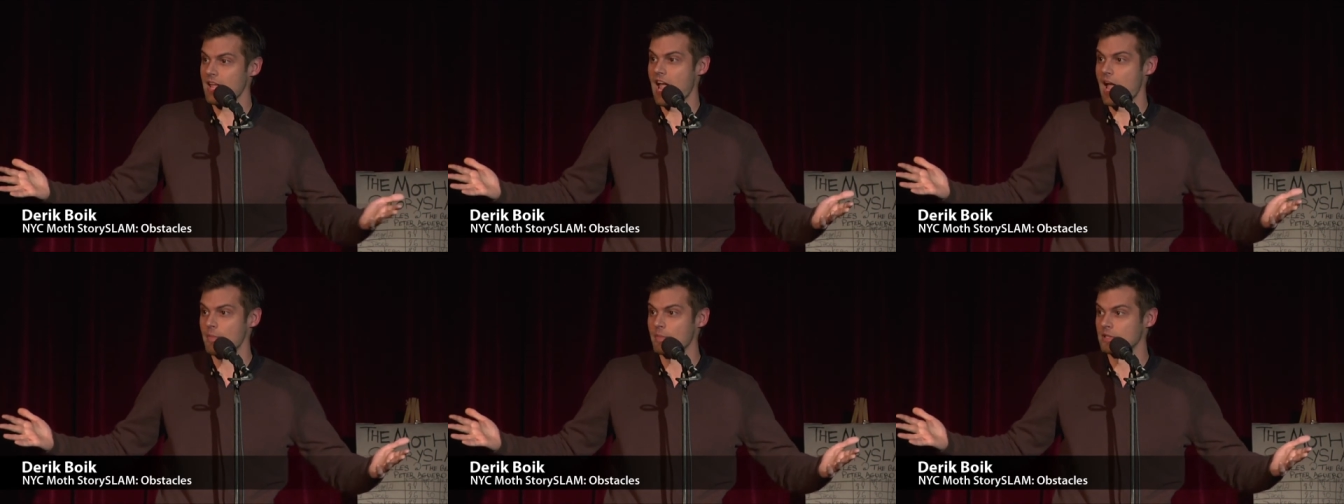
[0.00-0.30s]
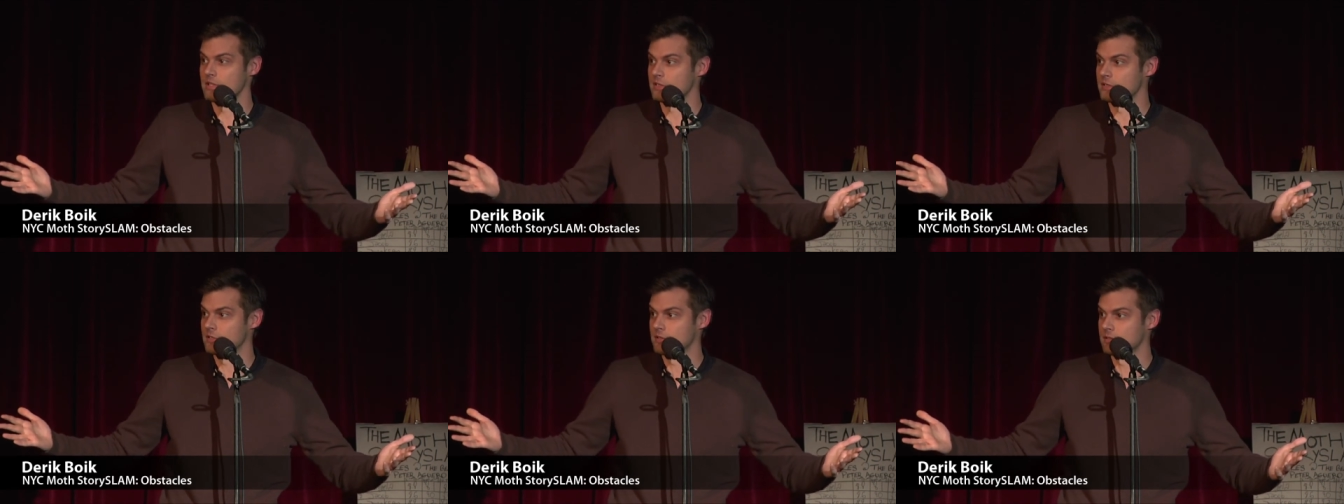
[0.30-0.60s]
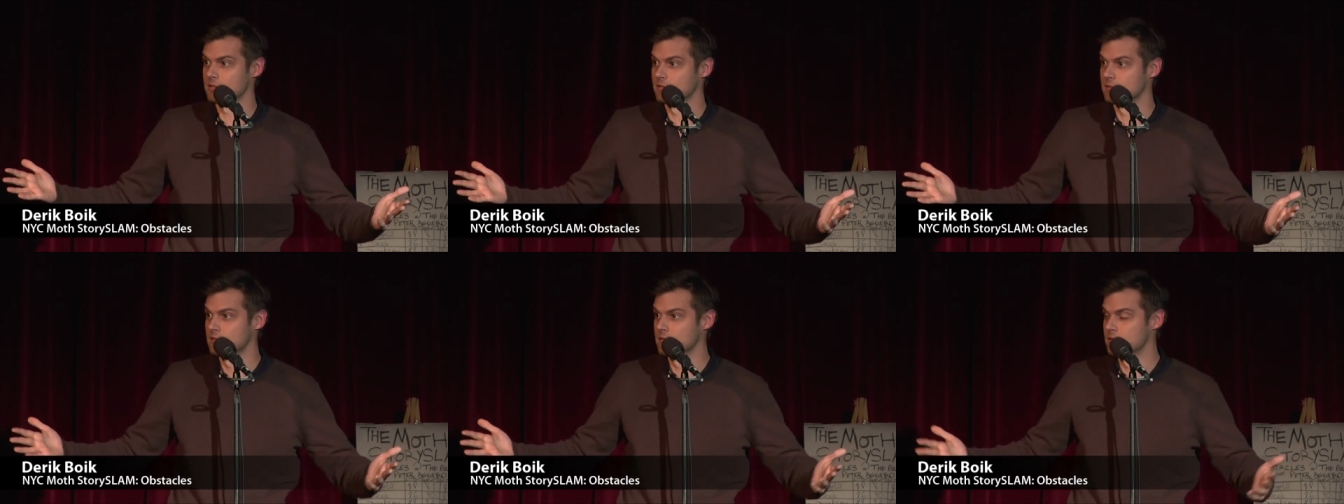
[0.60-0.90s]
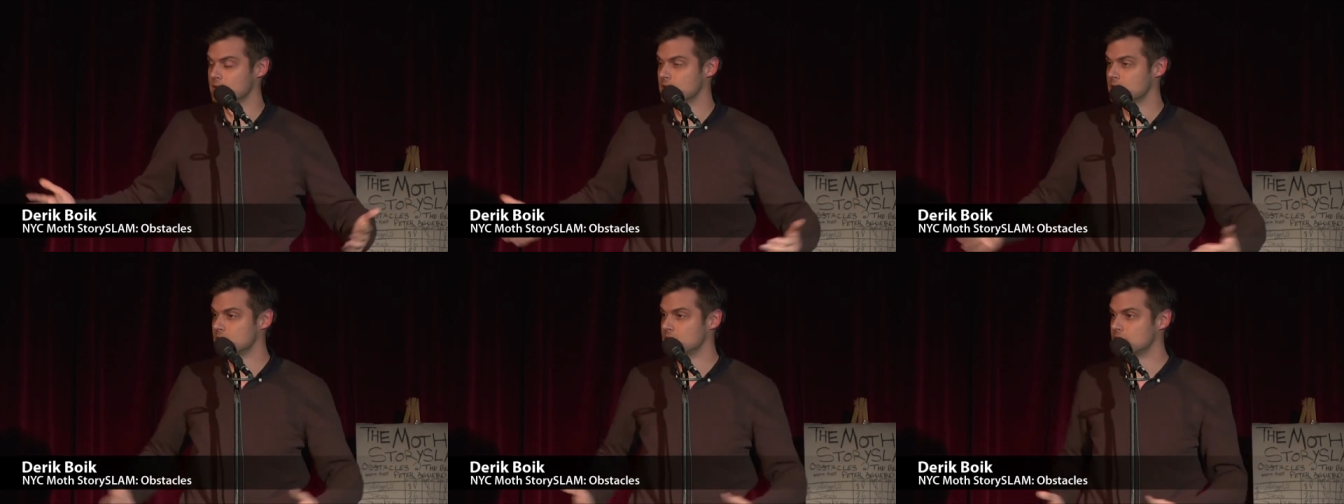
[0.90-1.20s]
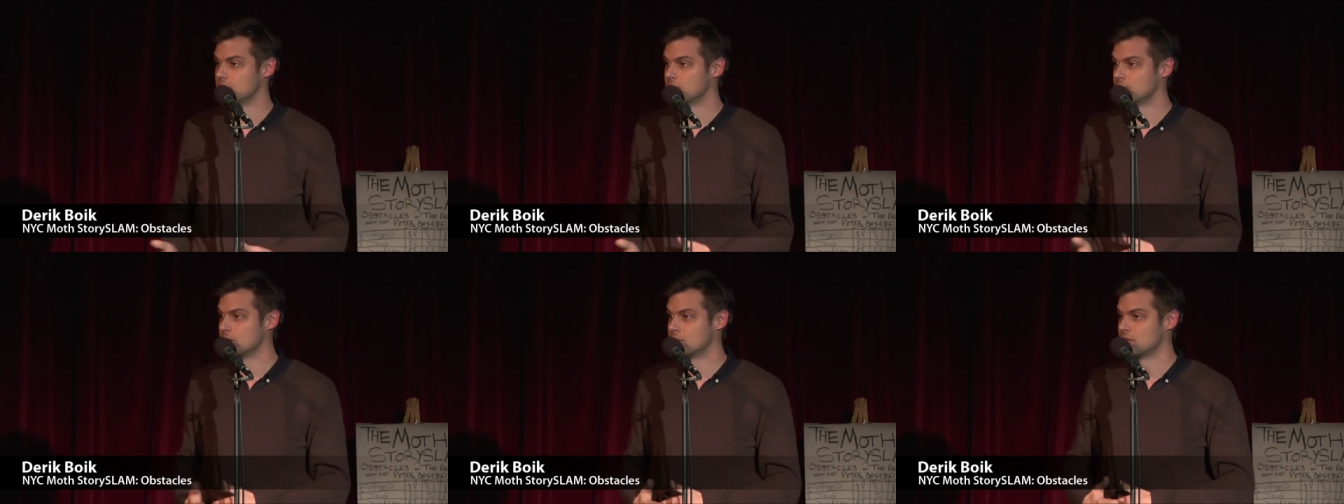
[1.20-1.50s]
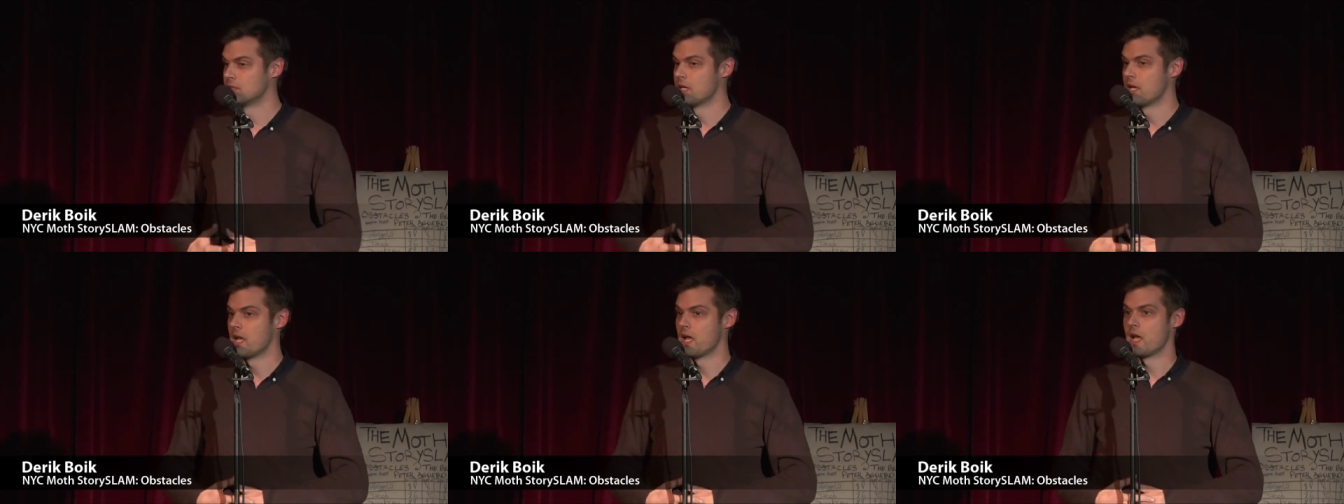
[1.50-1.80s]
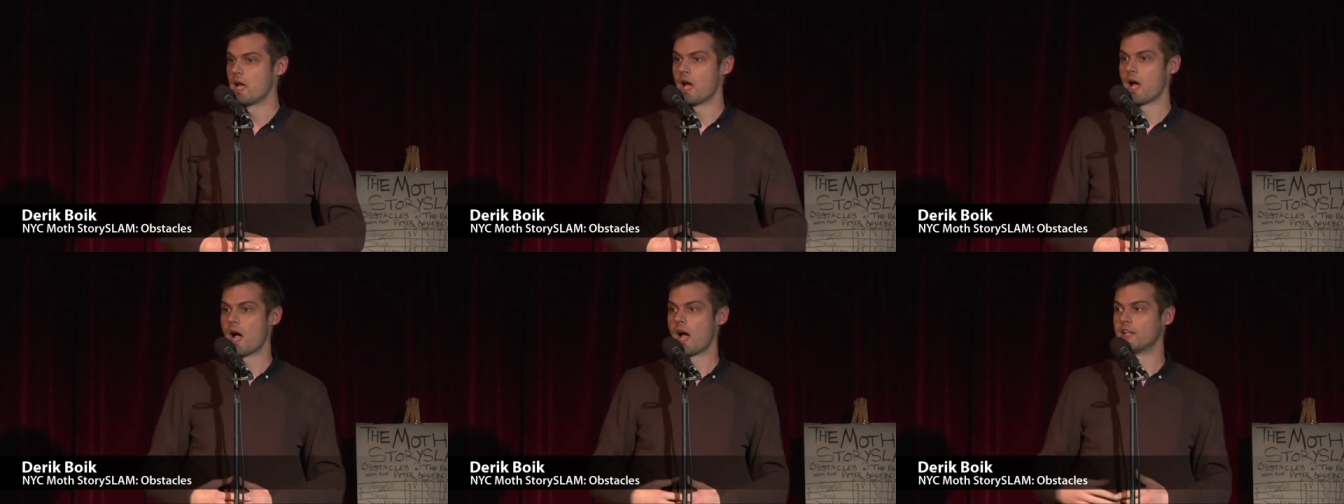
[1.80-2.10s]
happens.
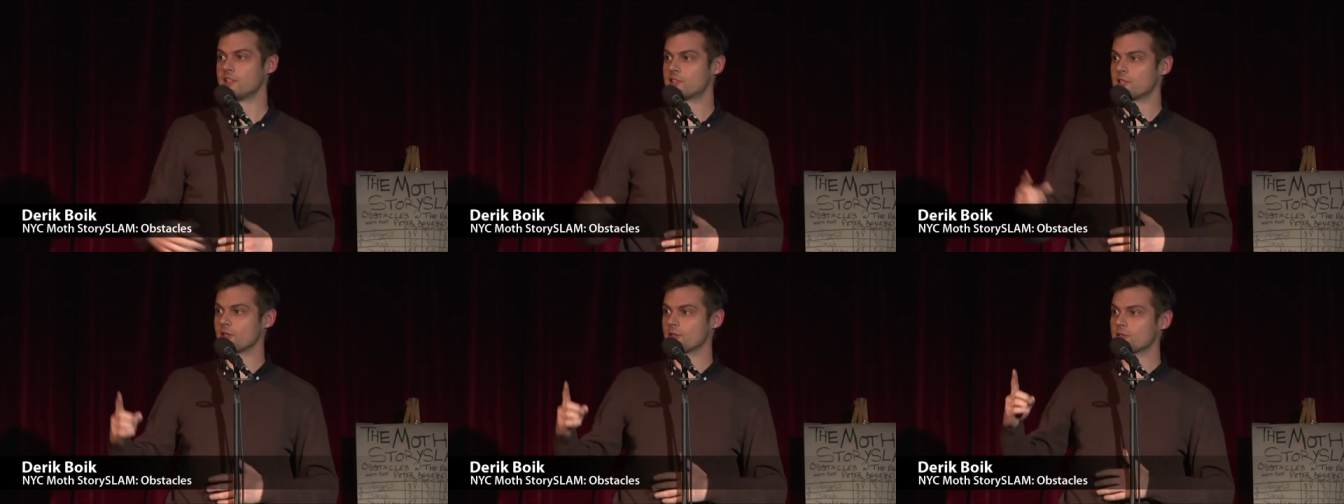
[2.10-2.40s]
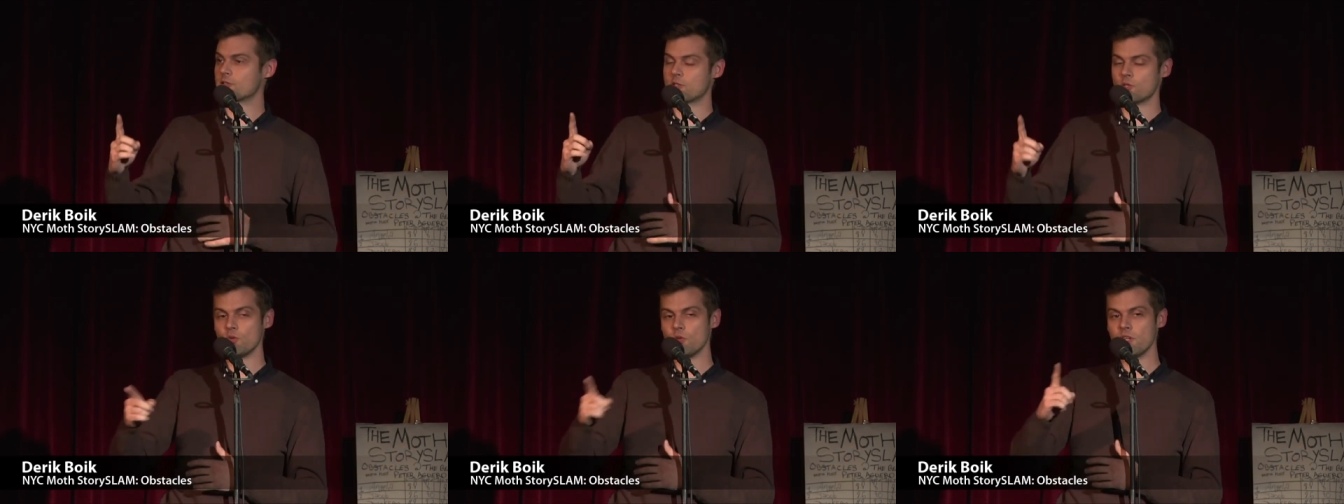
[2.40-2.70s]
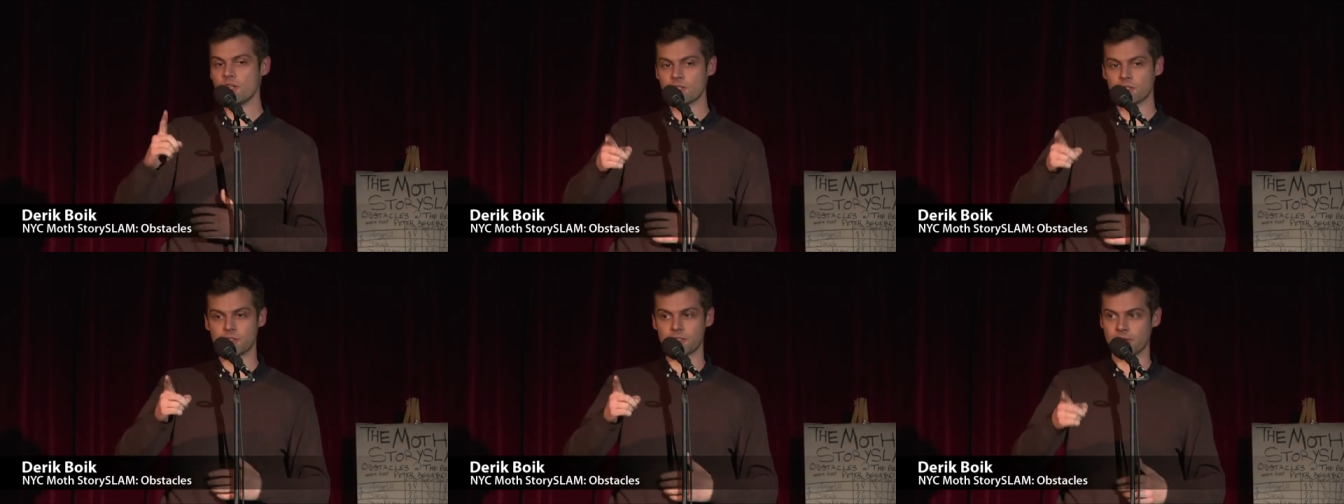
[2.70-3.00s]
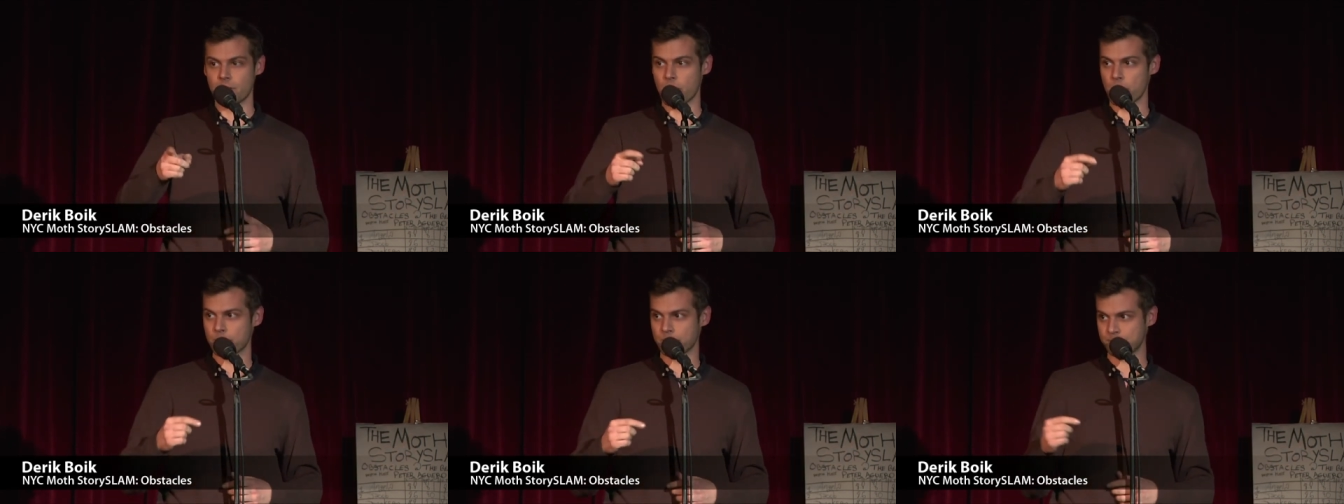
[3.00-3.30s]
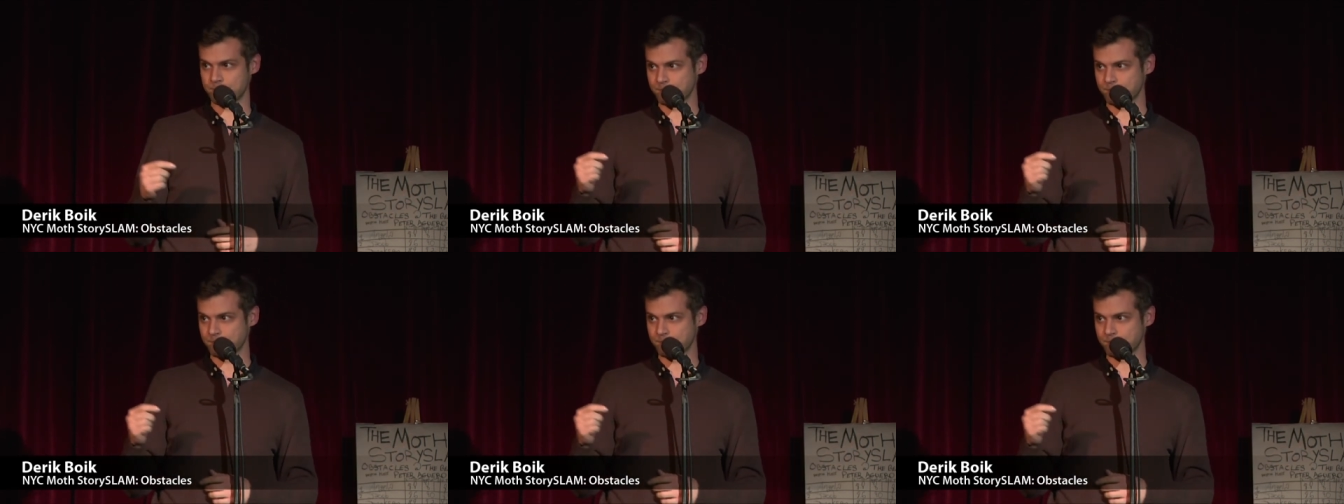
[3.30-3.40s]
Until 2 years ago.